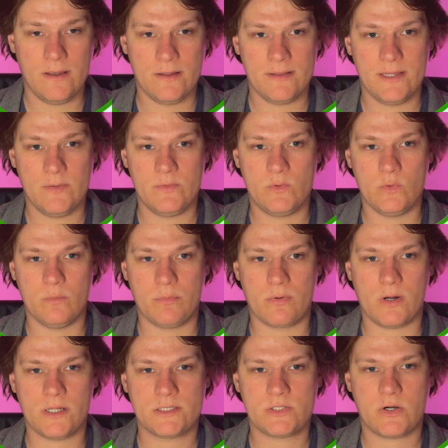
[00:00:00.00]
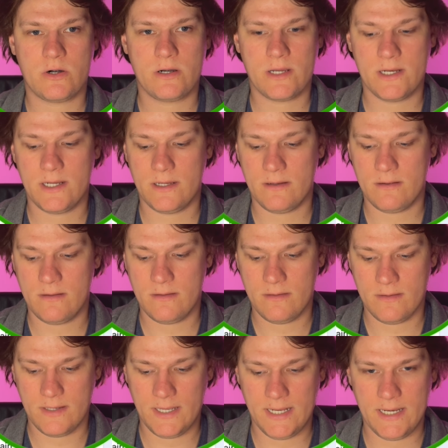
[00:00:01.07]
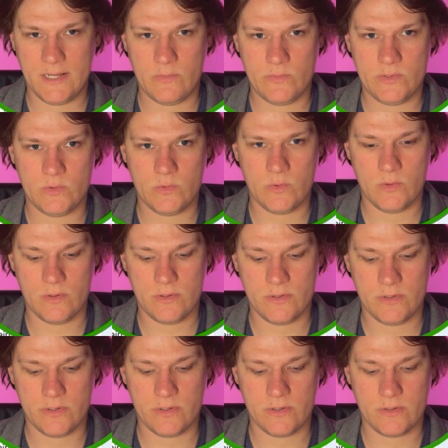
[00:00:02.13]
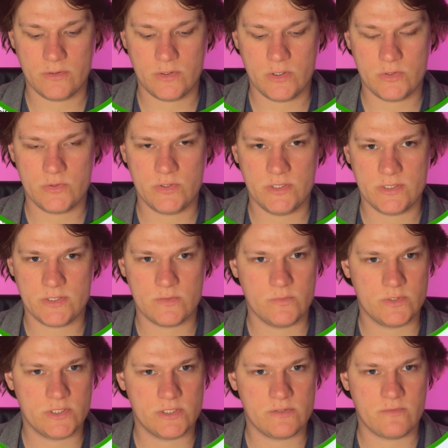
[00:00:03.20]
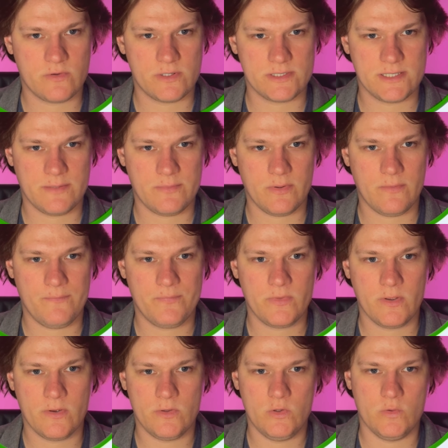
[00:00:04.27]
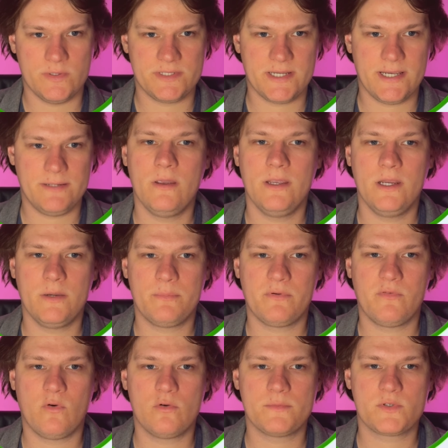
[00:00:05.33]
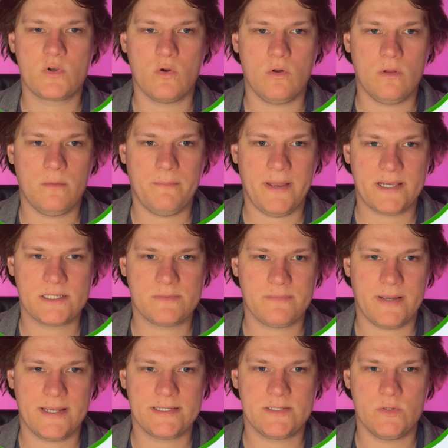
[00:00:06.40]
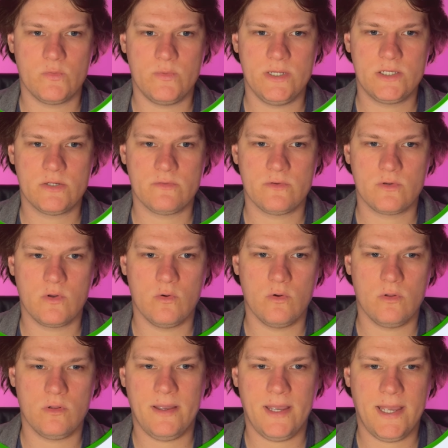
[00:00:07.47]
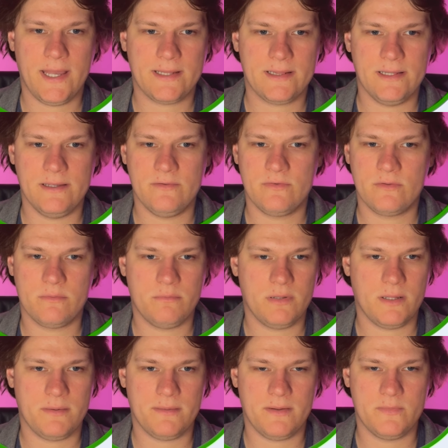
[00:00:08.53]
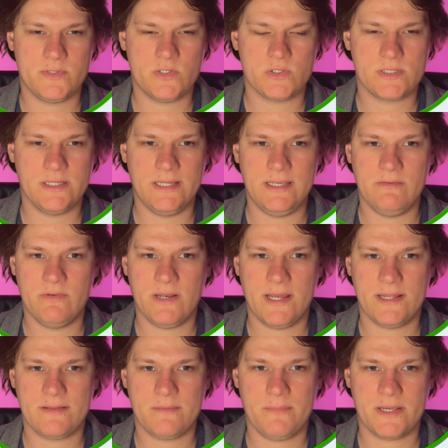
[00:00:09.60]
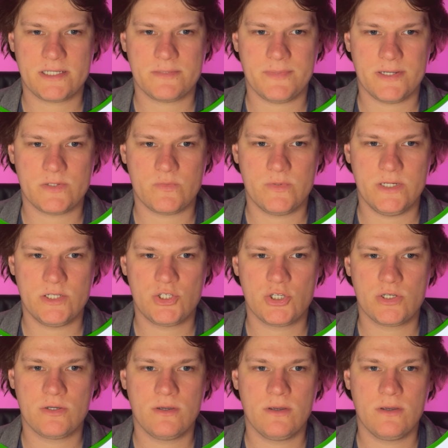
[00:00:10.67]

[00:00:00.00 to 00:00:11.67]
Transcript: Then we do broad targeting, and then we do the countries, which is, for example, USA. Here, performance goal, maximize the reach of the goal, ad lift, blah, blah, blah. We just leave it at the maximize reach.